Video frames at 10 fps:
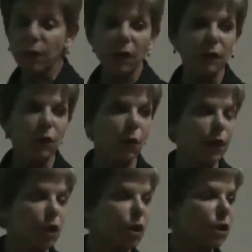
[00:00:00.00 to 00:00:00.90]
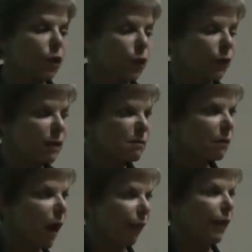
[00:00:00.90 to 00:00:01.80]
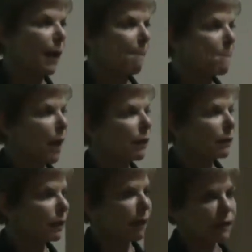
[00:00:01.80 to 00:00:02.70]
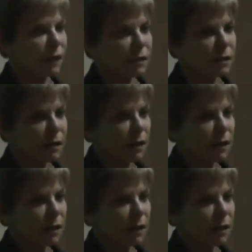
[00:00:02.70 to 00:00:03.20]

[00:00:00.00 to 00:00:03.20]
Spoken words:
with a lawyer who does nothing but levies.